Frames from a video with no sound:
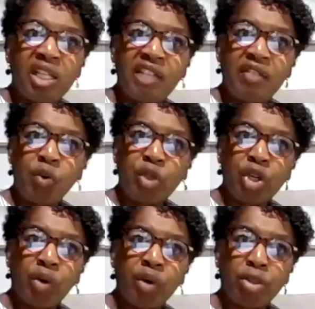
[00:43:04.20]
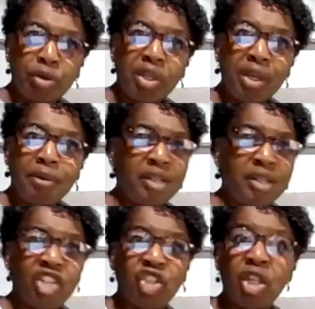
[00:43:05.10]
even when you're going through the
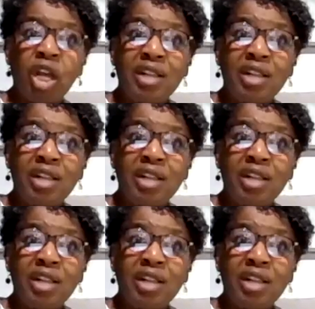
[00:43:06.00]
implementation,